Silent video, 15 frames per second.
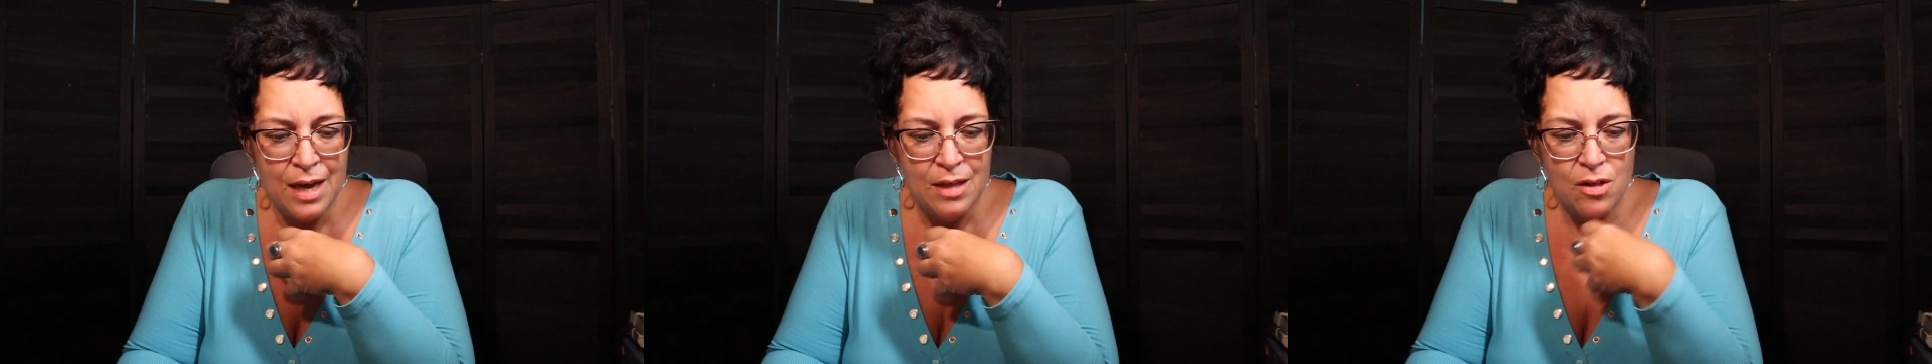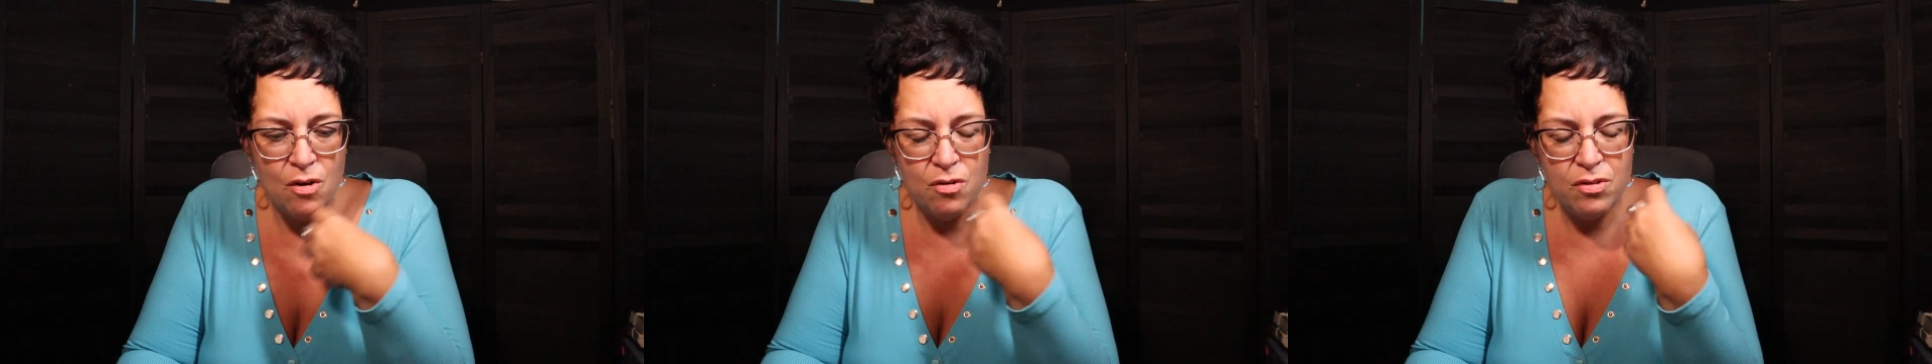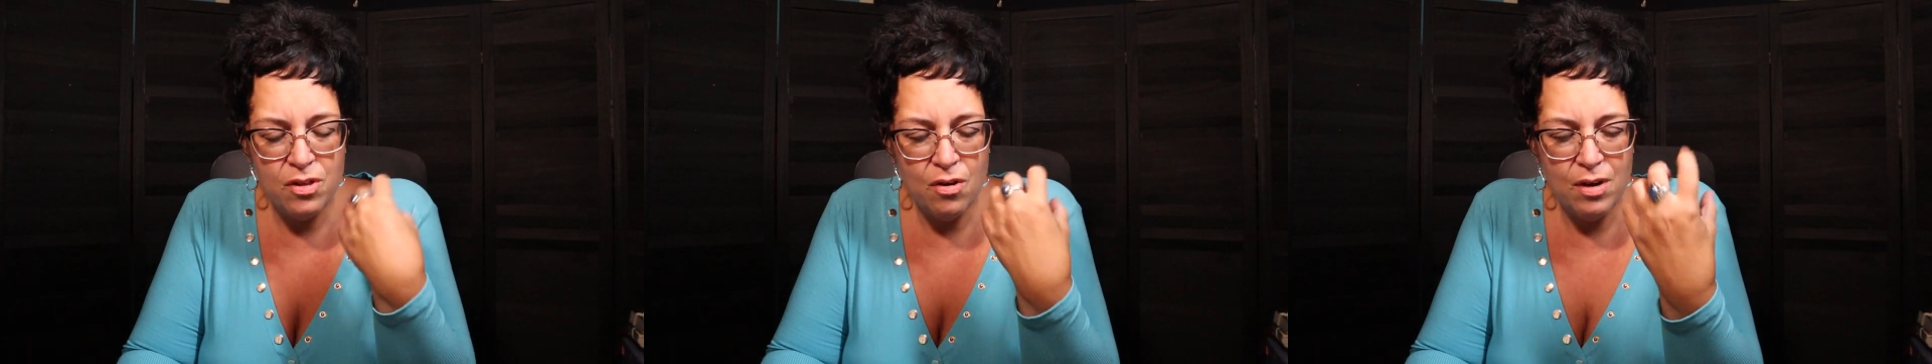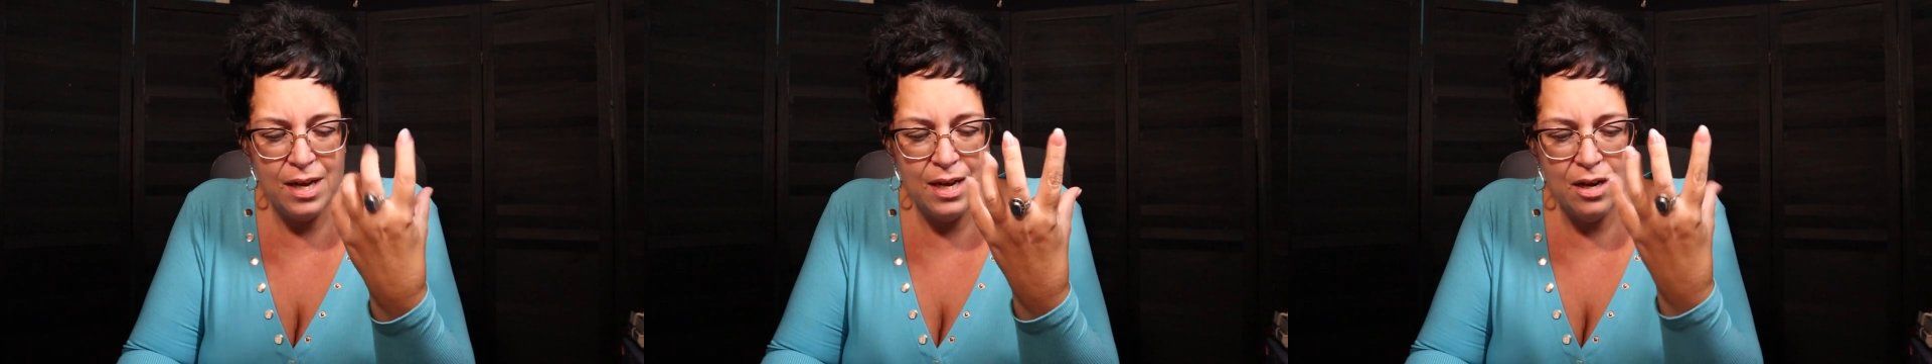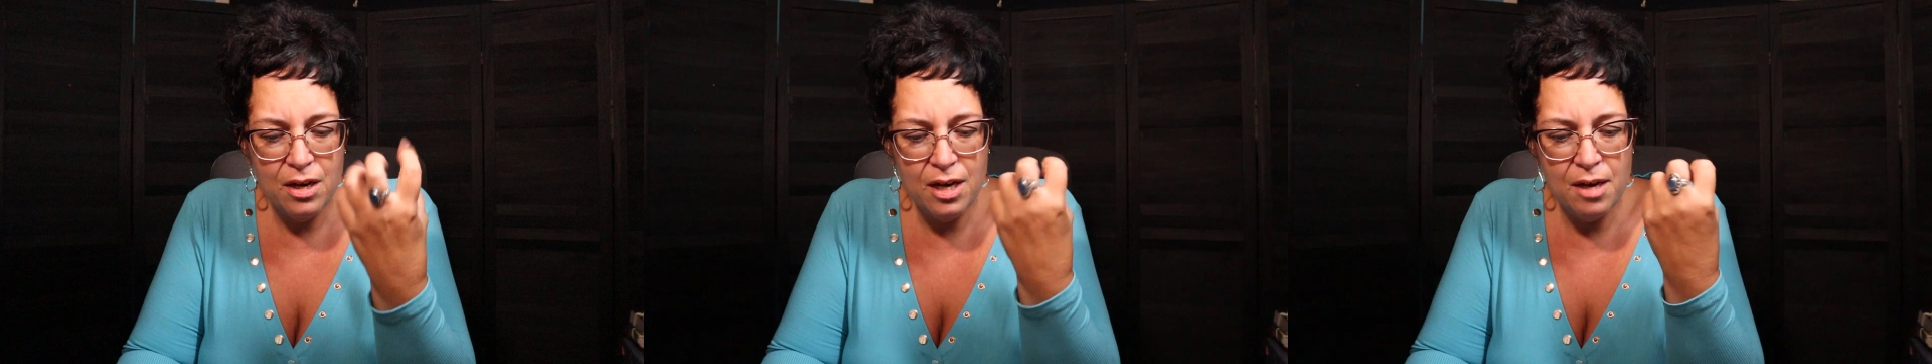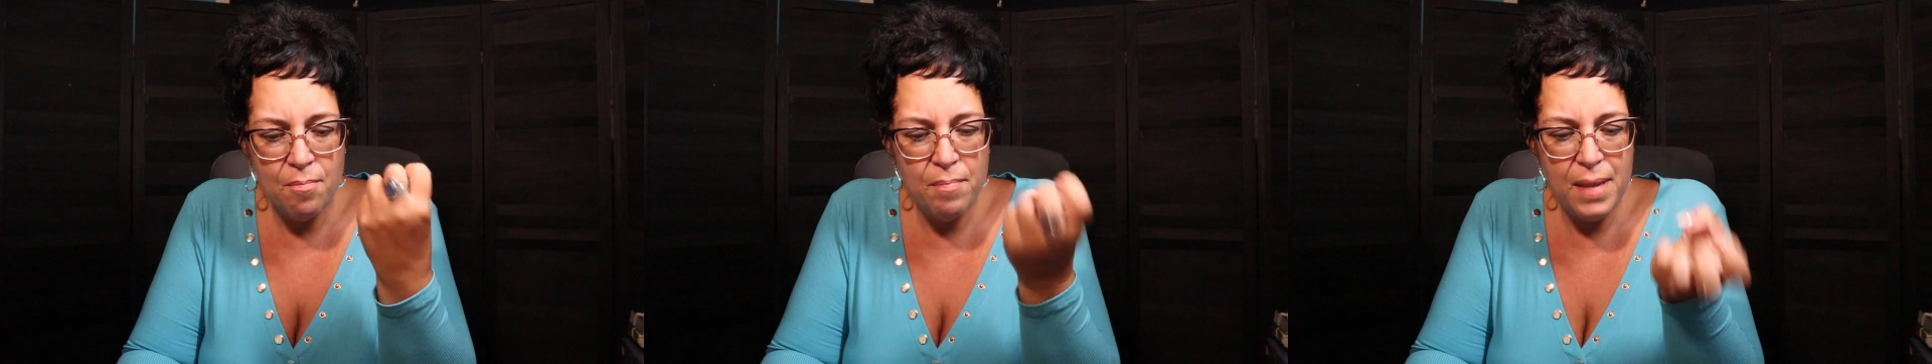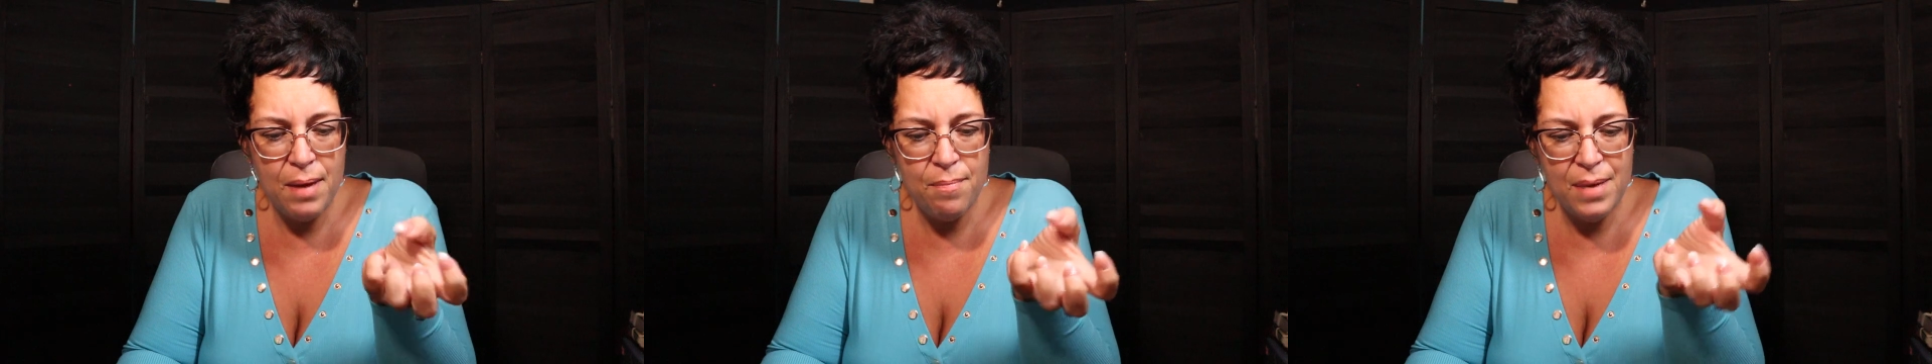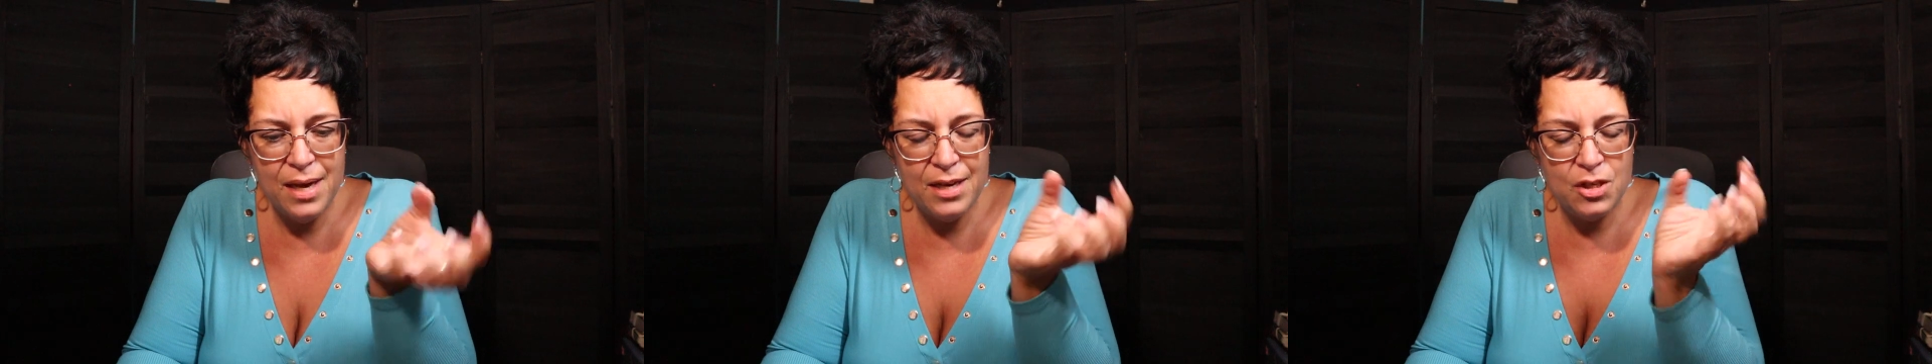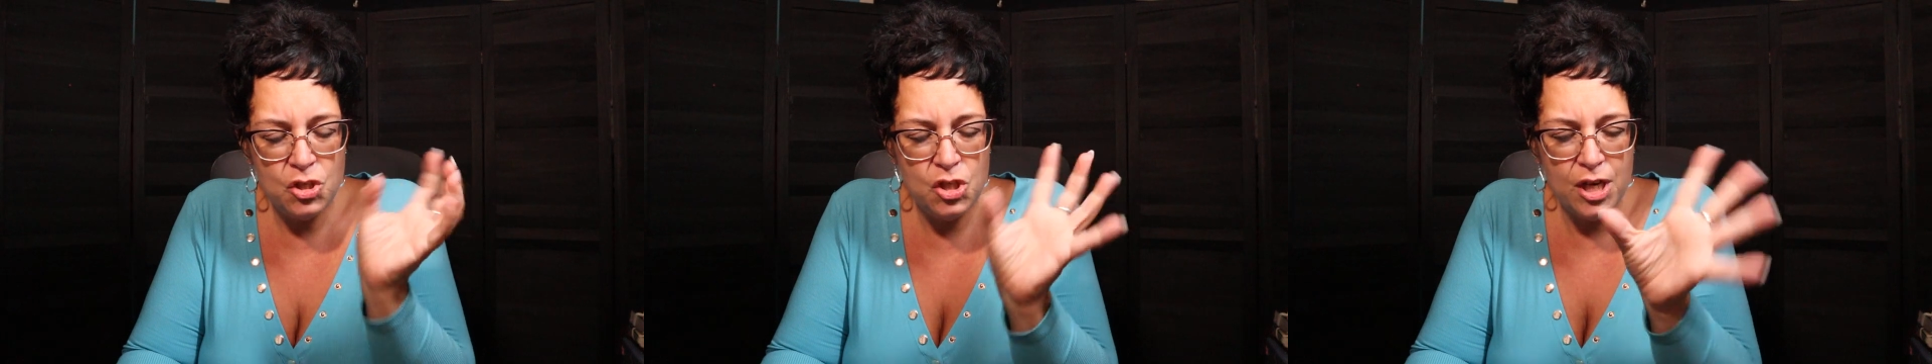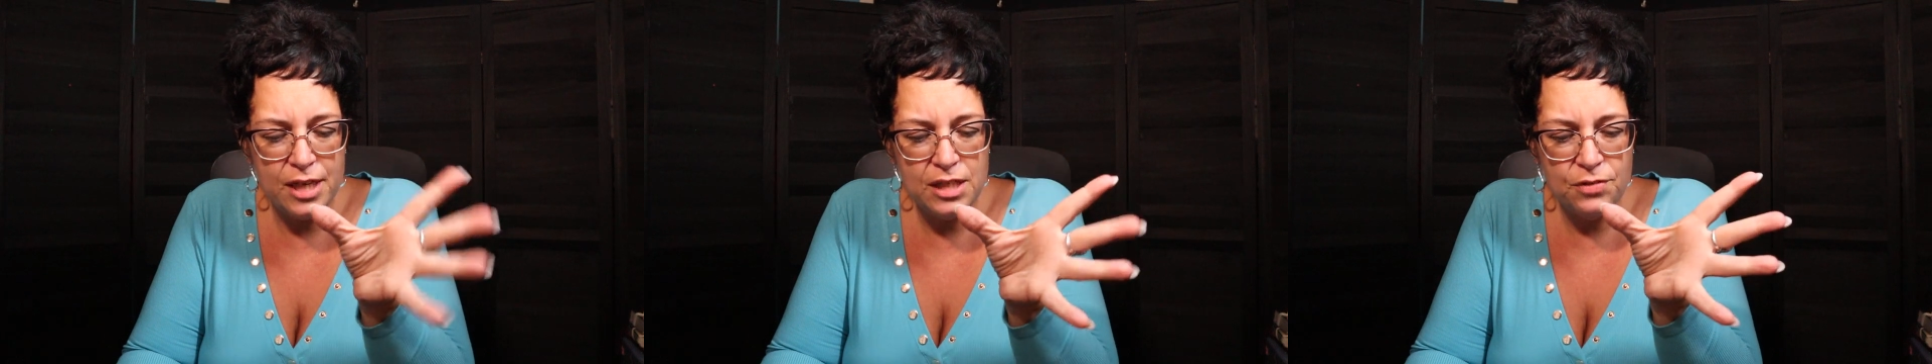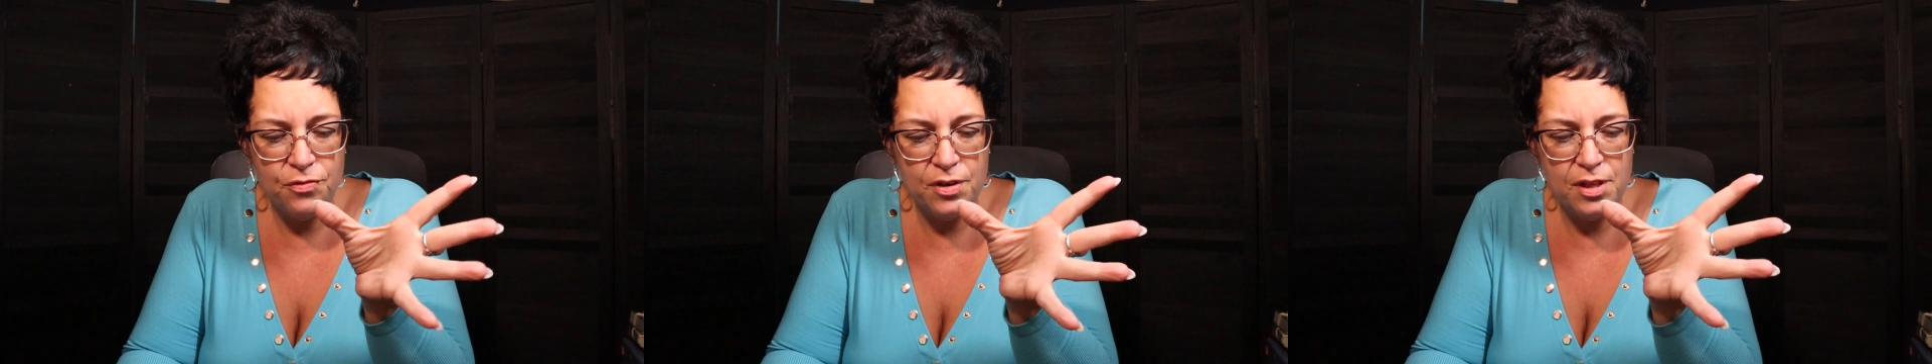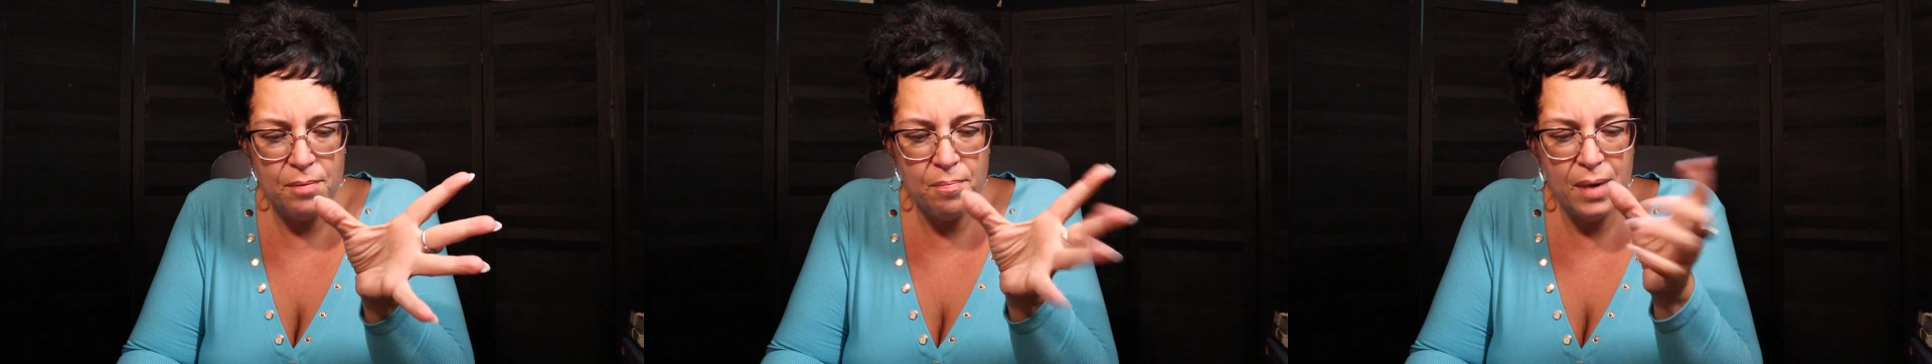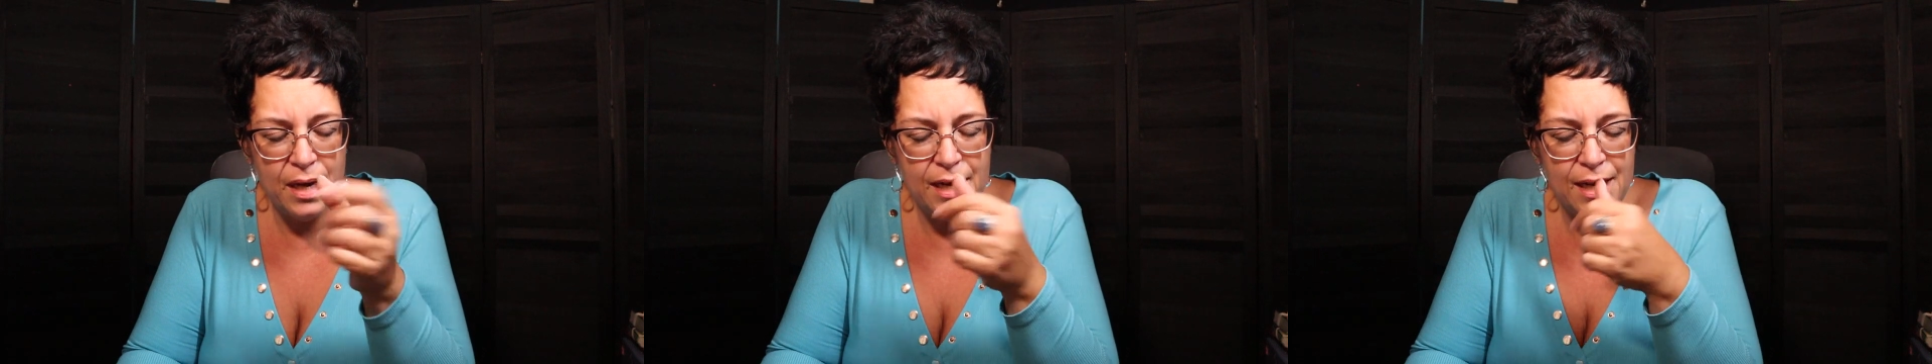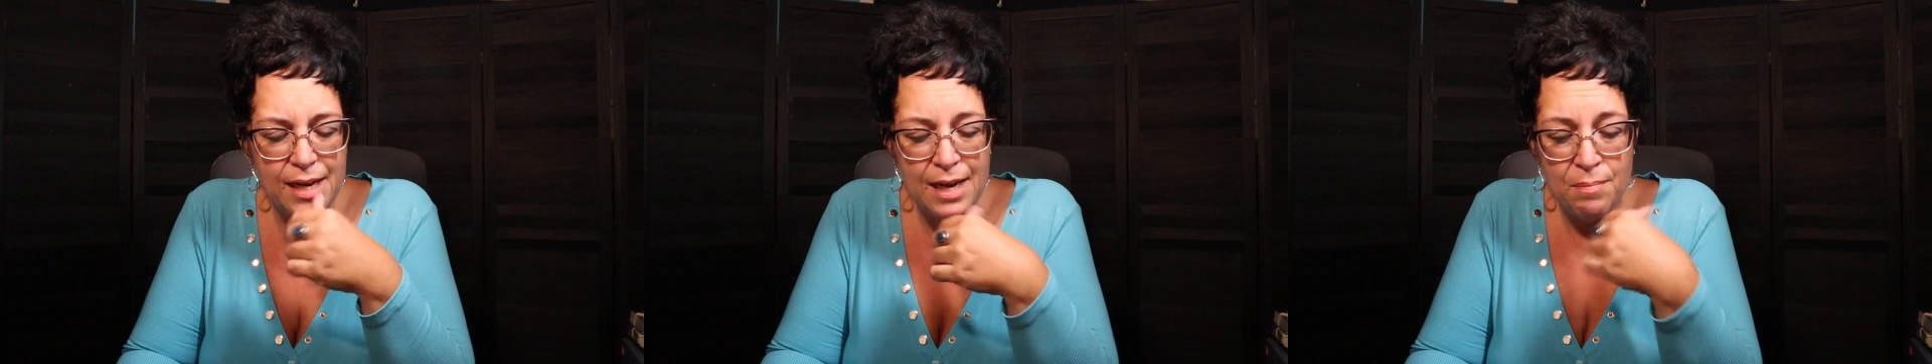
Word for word: you know, they're in a commitment just for the money.